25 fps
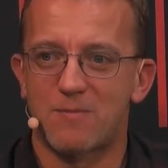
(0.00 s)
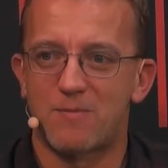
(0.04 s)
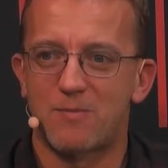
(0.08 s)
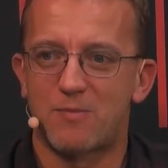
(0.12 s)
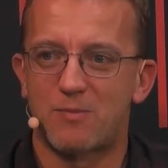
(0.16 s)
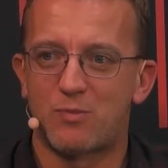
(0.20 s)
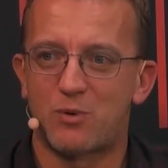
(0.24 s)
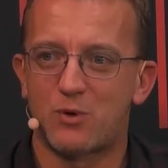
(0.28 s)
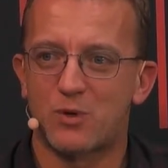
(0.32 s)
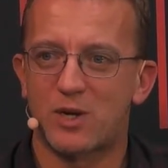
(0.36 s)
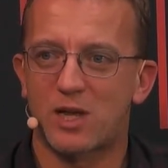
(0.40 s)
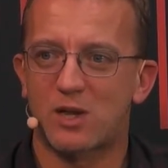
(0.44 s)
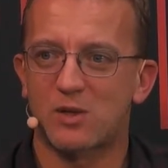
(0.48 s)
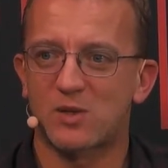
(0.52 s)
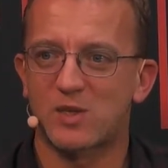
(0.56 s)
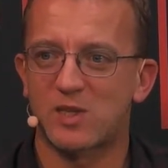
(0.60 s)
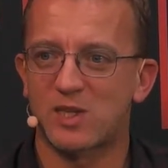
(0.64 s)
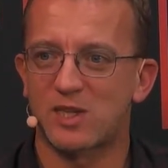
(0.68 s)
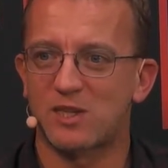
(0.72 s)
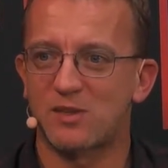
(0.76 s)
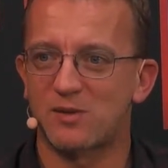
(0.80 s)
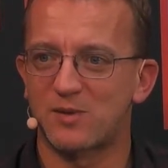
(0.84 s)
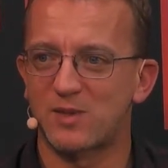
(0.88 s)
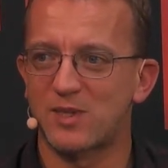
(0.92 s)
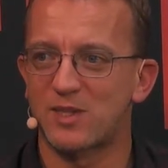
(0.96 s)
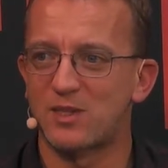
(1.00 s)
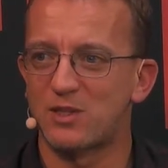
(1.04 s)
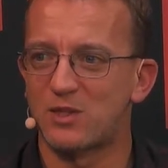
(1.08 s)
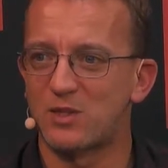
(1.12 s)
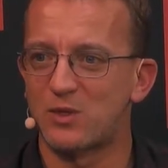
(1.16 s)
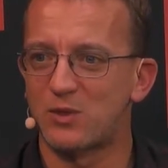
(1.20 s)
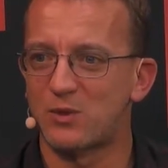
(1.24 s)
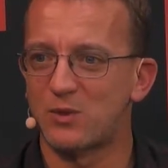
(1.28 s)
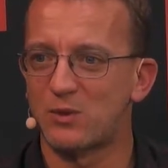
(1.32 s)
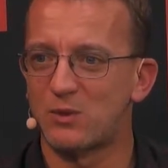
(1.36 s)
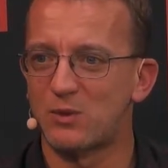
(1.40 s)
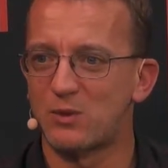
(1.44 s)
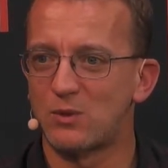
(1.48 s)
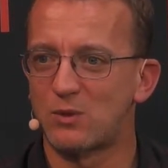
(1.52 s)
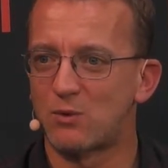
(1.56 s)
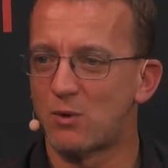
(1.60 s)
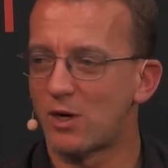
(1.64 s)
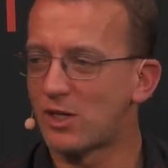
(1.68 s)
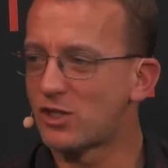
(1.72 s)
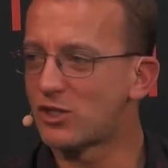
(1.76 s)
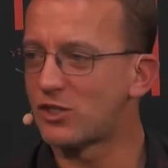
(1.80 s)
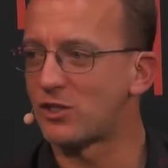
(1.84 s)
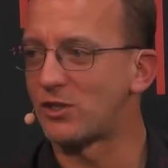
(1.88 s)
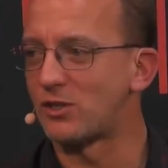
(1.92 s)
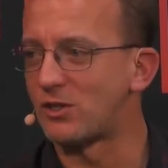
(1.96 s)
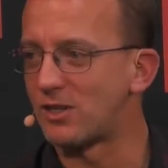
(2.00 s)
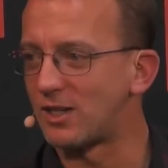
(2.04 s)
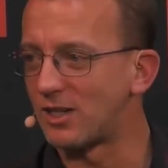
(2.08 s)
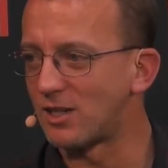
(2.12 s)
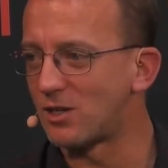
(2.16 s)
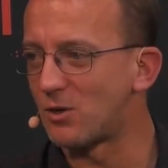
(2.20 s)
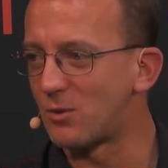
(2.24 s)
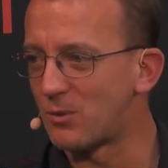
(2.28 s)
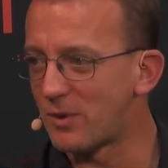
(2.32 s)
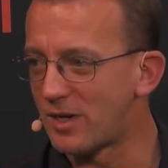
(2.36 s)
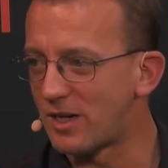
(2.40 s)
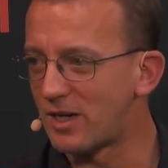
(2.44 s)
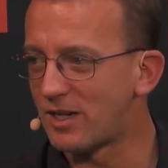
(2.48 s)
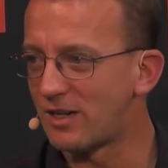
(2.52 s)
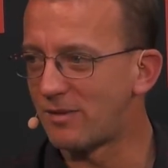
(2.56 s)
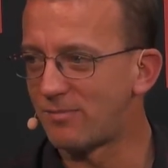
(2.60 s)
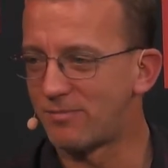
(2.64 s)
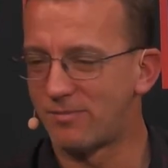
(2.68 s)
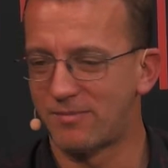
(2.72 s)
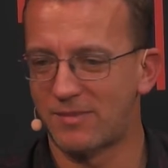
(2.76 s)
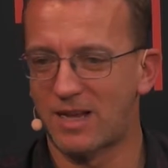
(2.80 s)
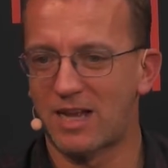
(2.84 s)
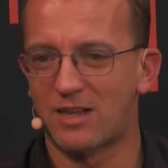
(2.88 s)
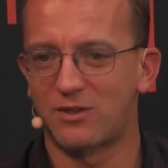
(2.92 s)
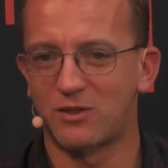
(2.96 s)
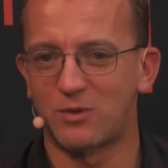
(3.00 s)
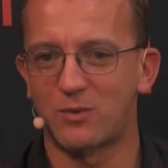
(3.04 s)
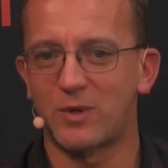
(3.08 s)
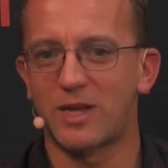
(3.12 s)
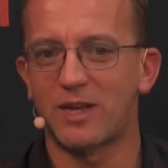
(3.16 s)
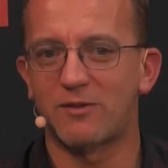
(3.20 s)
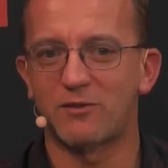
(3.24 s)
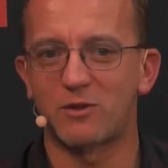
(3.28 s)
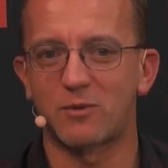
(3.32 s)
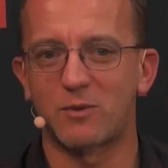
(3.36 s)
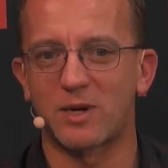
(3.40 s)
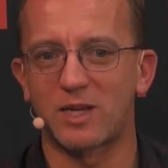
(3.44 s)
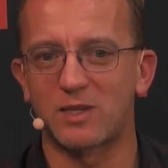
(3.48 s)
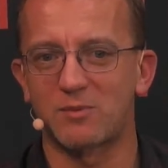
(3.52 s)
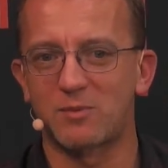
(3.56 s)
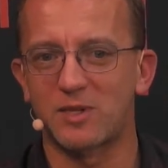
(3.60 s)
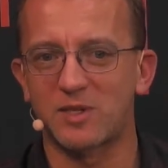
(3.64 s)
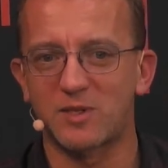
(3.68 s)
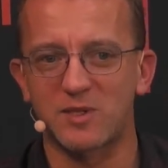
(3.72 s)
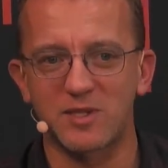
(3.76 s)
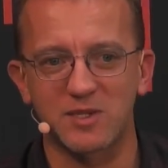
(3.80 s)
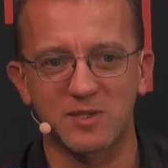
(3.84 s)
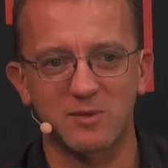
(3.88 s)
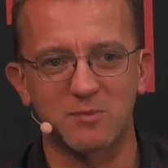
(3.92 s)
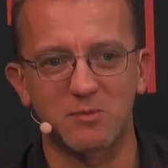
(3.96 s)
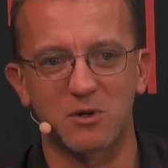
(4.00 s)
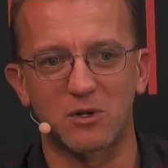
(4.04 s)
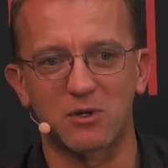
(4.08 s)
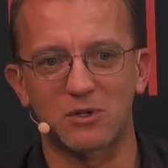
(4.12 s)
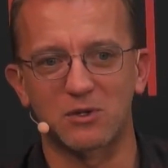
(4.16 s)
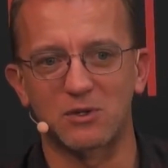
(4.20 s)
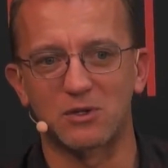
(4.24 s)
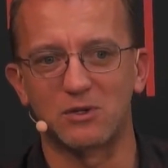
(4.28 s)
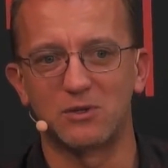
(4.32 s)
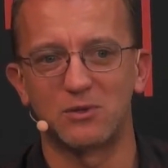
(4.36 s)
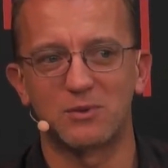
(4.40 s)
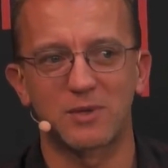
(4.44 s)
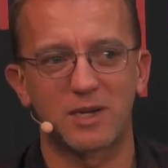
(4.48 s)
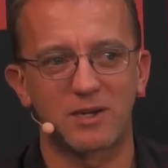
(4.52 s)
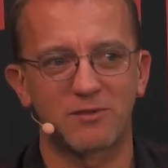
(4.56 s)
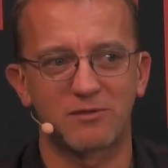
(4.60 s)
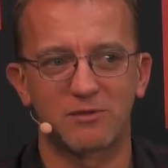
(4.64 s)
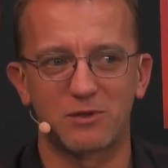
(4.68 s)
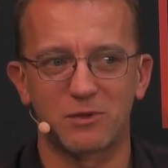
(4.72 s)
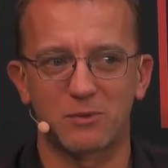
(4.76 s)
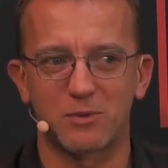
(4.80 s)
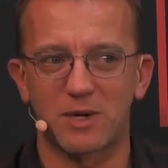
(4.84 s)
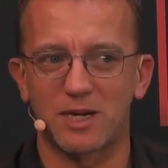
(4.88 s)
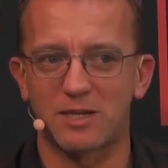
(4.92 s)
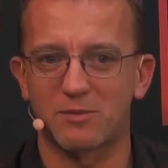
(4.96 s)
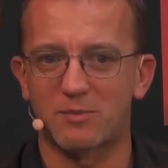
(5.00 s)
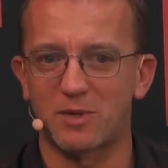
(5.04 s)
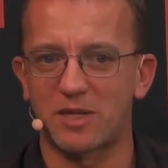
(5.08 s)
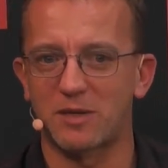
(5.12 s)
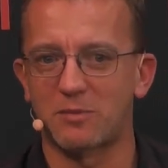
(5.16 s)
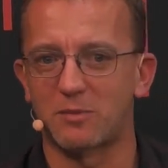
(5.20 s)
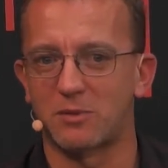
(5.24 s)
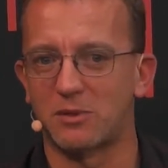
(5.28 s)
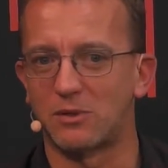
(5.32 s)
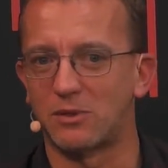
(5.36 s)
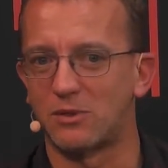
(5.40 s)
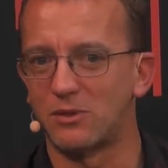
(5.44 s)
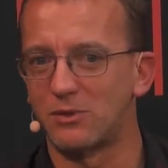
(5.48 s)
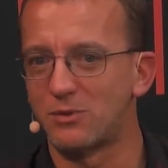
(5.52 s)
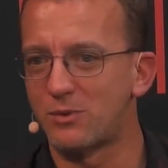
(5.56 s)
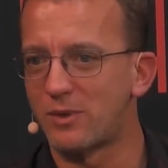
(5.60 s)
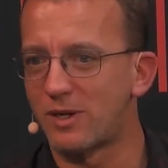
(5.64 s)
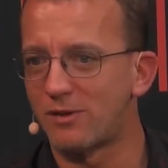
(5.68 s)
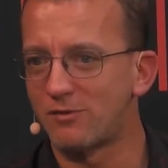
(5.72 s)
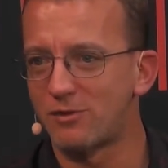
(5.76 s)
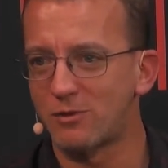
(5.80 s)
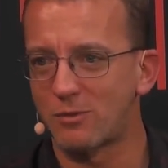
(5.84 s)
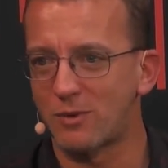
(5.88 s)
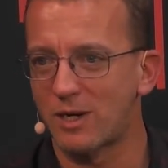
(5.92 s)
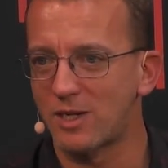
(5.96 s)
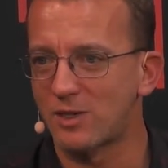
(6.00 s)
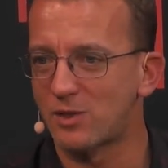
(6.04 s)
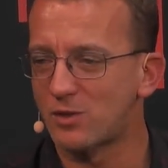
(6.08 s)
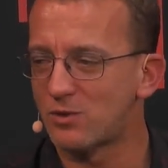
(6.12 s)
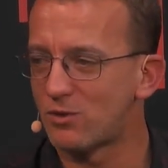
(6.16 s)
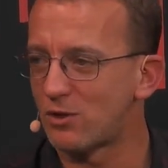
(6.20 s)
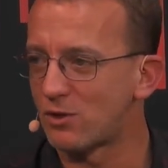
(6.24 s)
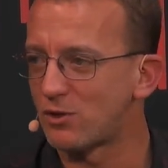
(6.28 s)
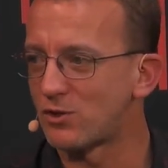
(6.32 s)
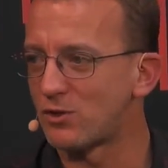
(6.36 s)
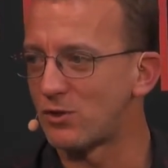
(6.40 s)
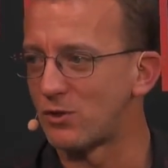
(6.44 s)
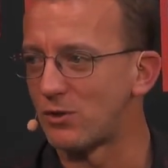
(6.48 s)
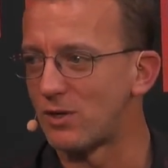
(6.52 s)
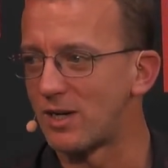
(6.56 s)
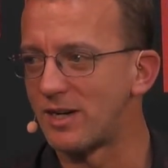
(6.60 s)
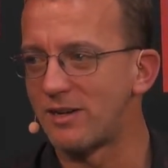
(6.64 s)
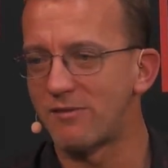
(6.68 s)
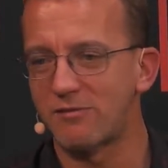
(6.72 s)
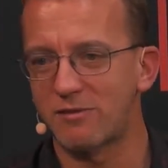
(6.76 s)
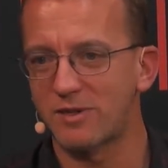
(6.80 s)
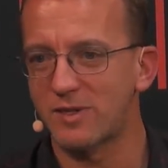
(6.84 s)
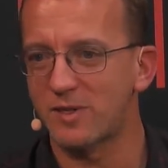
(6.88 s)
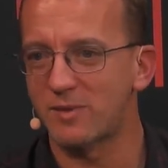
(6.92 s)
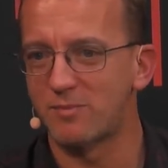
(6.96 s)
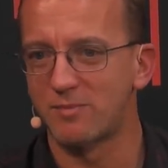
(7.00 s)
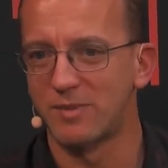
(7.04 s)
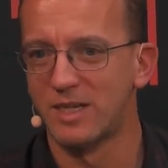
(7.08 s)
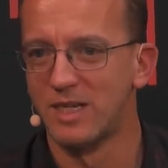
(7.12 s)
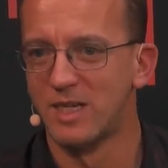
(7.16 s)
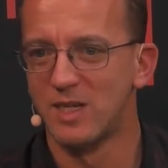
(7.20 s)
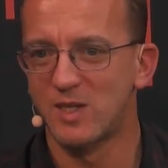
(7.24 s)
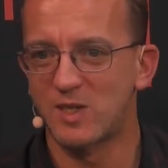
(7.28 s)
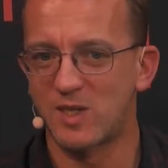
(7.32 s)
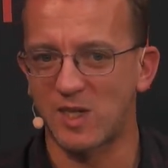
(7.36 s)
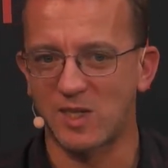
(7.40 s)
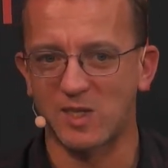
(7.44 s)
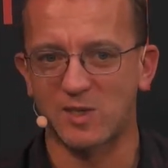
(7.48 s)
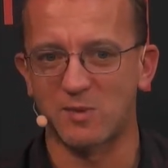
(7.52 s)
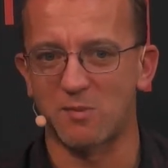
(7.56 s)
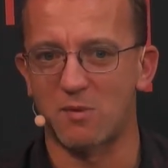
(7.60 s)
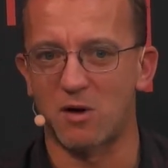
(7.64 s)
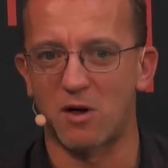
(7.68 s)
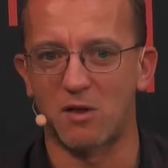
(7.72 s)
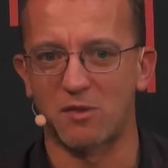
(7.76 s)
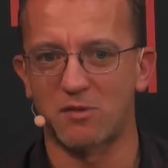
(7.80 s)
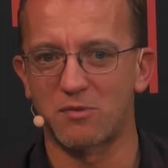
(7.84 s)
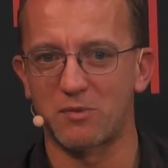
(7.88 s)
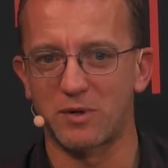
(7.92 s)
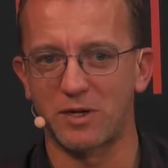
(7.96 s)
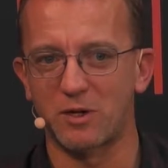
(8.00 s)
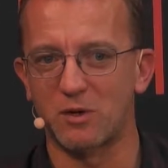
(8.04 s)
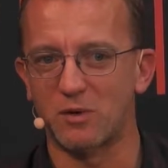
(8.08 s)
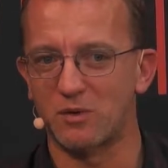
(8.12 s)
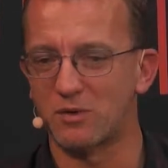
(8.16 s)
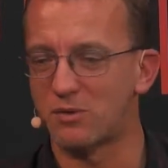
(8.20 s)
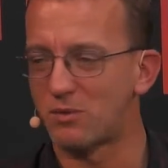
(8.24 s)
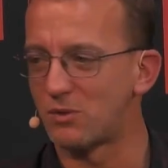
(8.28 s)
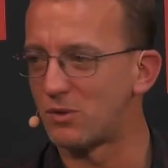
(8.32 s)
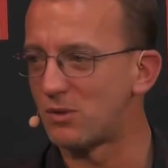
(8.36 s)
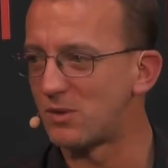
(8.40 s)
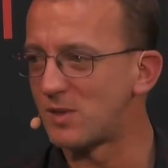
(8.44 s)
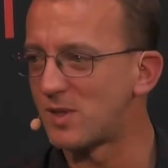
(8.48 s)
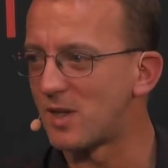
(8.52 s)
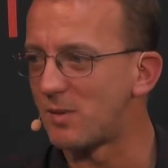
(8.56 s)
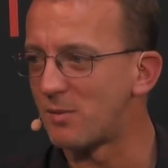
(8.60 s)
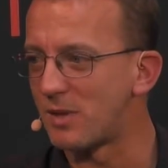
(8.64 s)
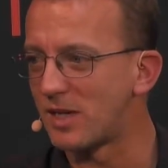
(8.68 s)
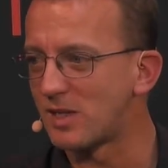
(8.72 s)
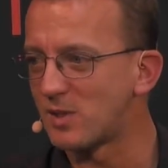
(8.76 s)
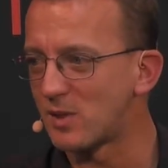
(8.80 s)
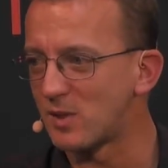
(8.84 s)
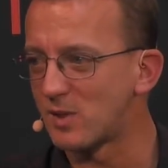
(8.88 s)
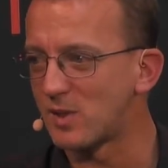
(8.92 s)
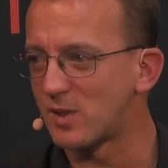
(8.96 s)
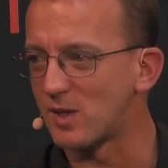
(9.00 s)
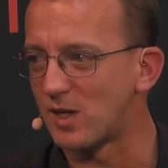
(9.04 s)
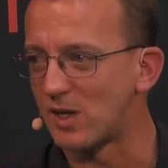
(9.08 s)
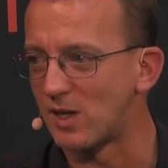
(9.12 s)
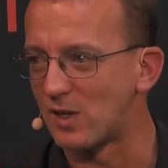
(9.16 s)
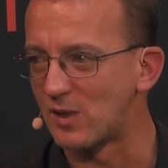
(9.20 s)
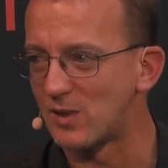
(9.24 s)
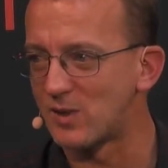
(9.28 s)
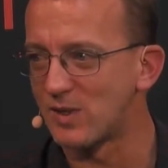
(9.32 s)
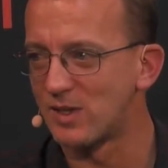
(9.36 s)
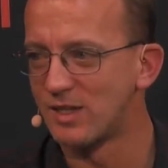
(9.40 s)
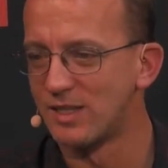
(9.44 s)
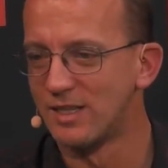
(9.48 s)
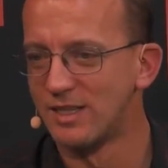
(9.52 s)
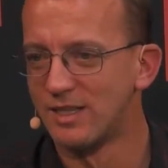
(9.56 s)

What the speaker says: put ourselves into question, like do we have the right business model? Do we have the right people? Do we have the right structure? And every 6 months we go through the same exercise.